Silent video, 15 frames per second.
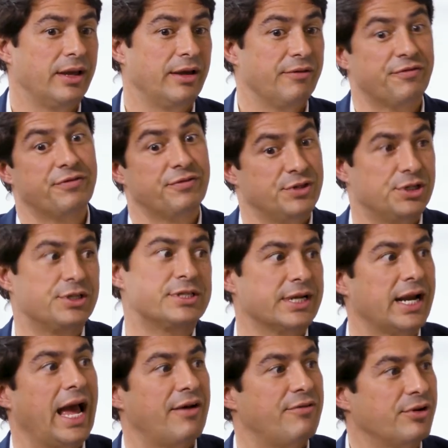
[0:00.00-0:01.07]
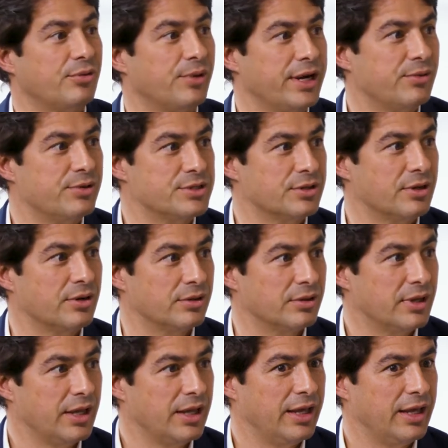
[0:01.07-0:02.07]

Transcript: if she's going to have a great result.